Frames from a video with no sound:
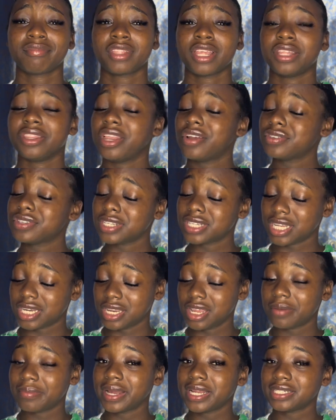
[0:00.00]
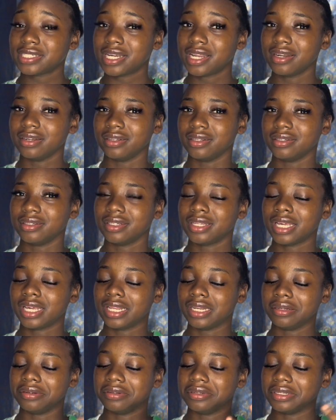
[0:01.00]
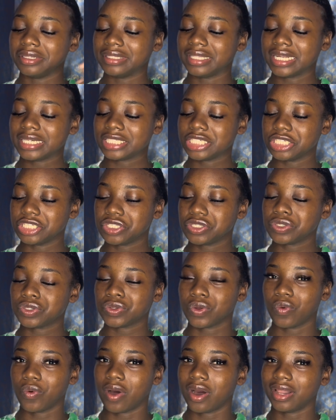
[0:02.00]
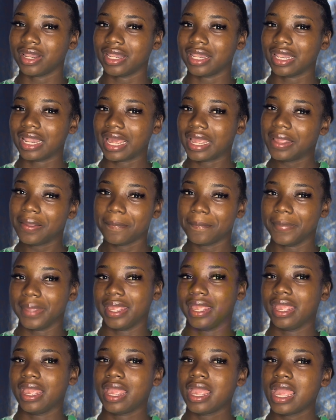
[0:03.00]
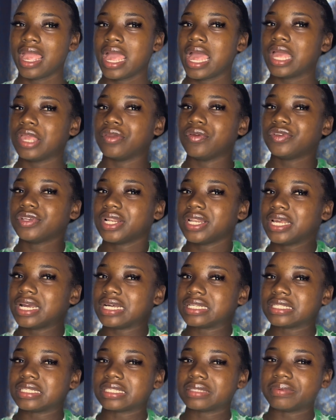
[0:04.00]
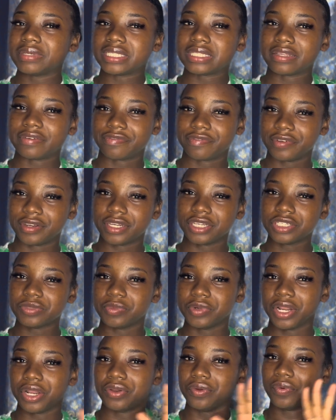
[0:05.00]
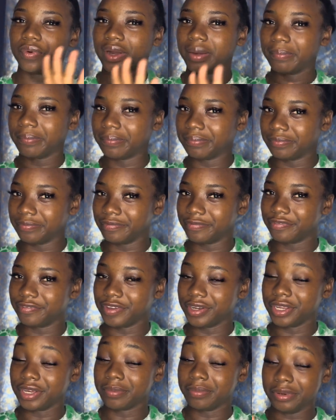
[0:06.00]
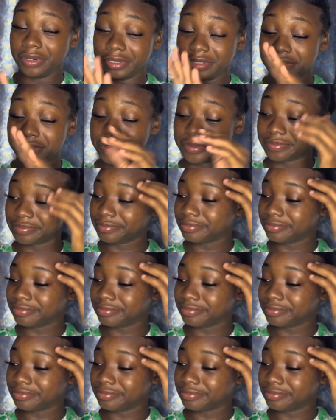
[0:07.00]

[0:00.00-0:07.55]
there's it any on my channel, and that is so unlike me. Usually as a semester finish, I do one video, but